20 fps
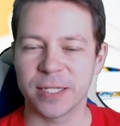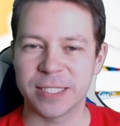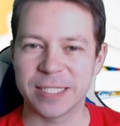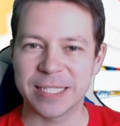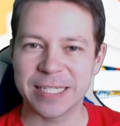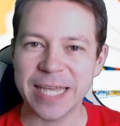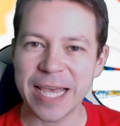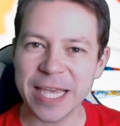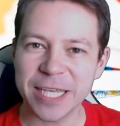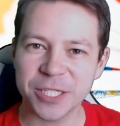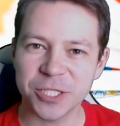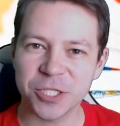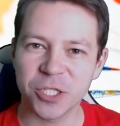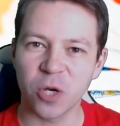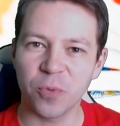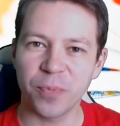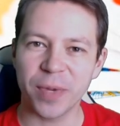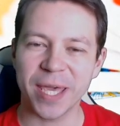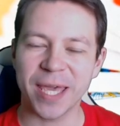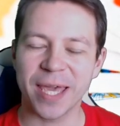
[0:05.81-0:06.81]
Today's
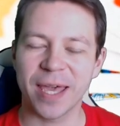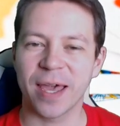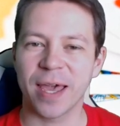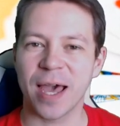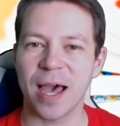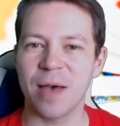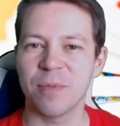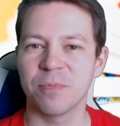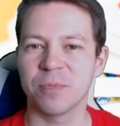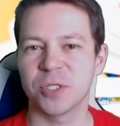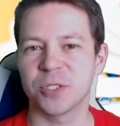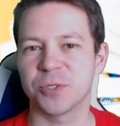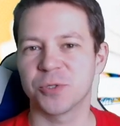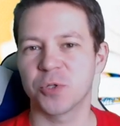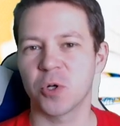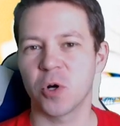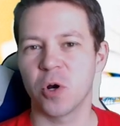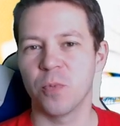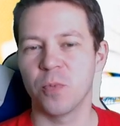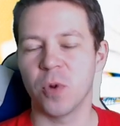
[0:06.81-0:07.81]
topic comes
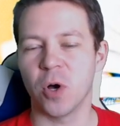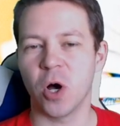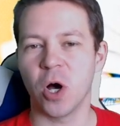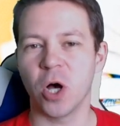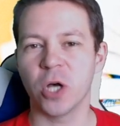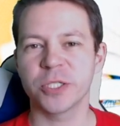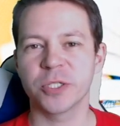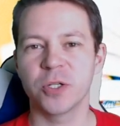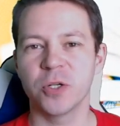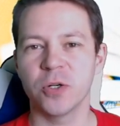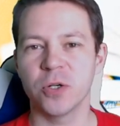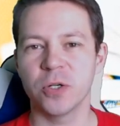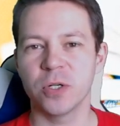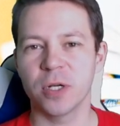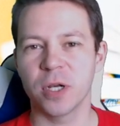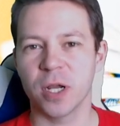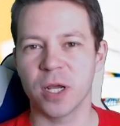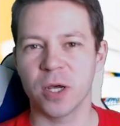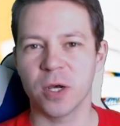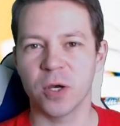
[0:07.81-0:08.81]
from
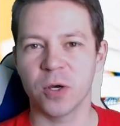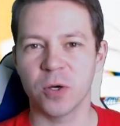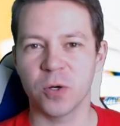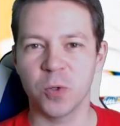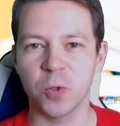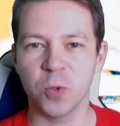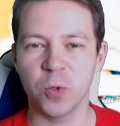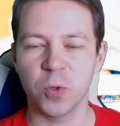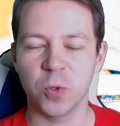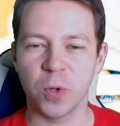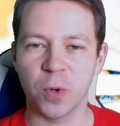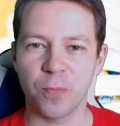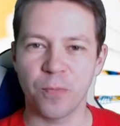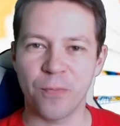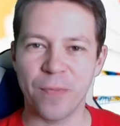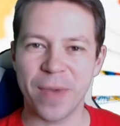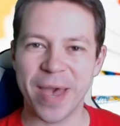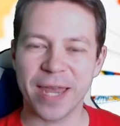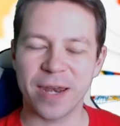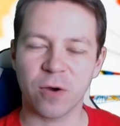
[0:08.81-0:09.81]
Osgun, who
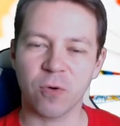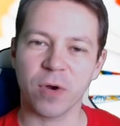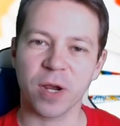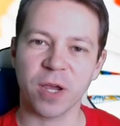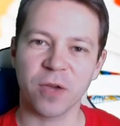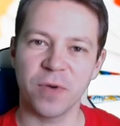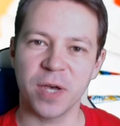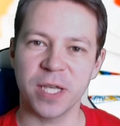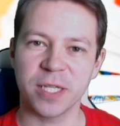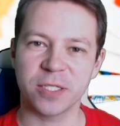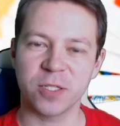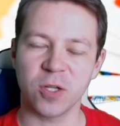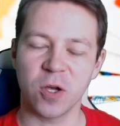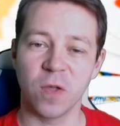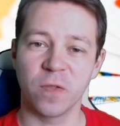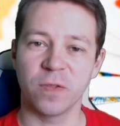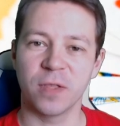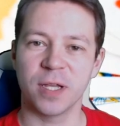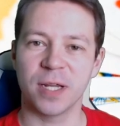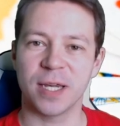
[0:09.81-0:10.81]
made a request
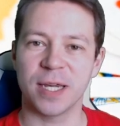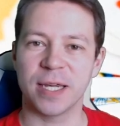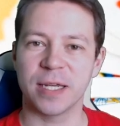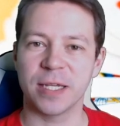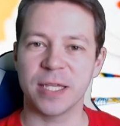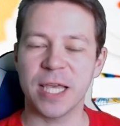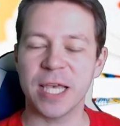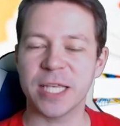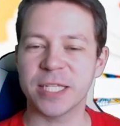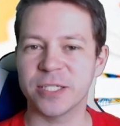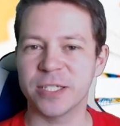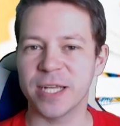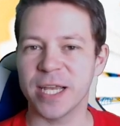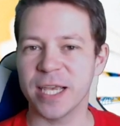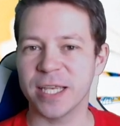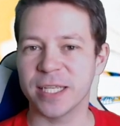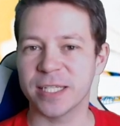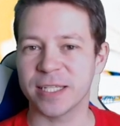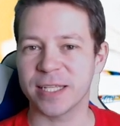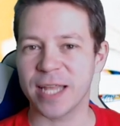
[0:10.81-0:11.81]
on the
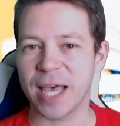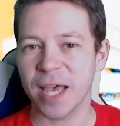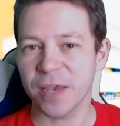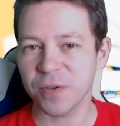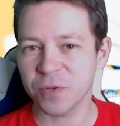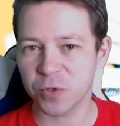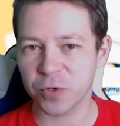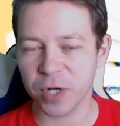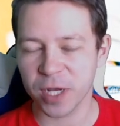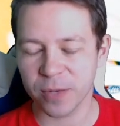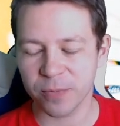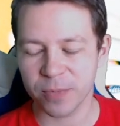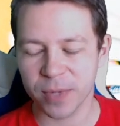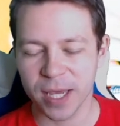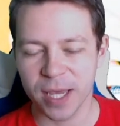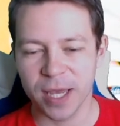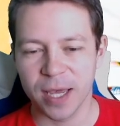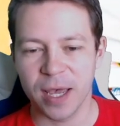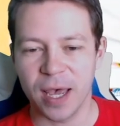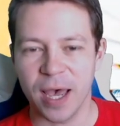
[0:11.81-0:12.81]
yesterday's live stream,
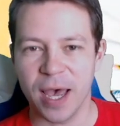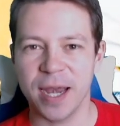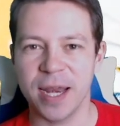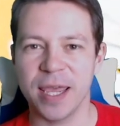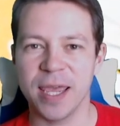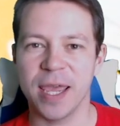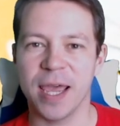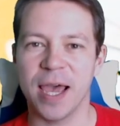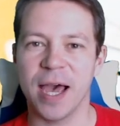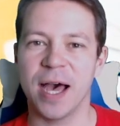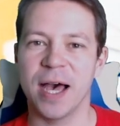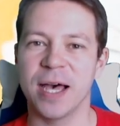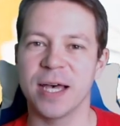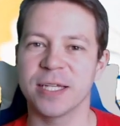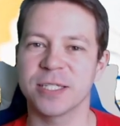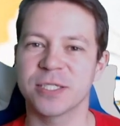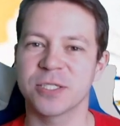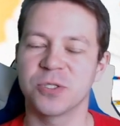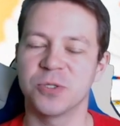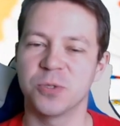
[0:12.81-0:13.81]
and he
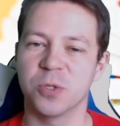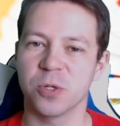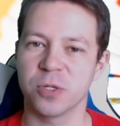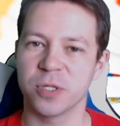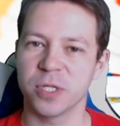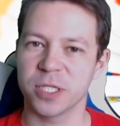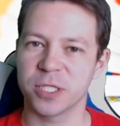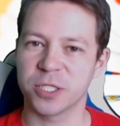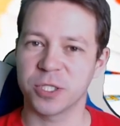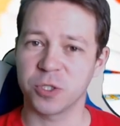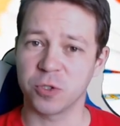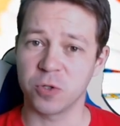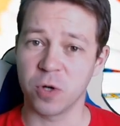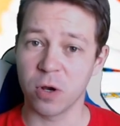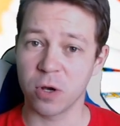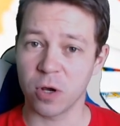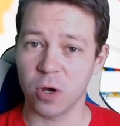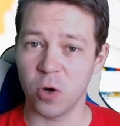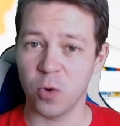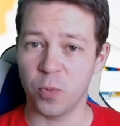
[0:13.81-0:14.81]
asked for the
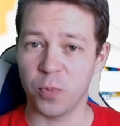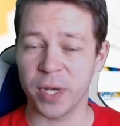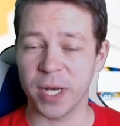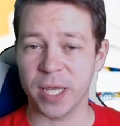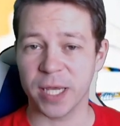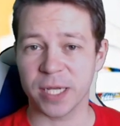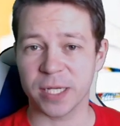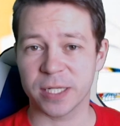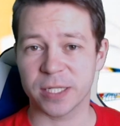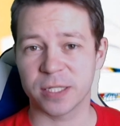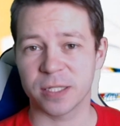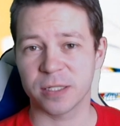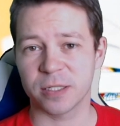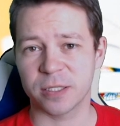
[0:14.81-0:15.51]
strong openings.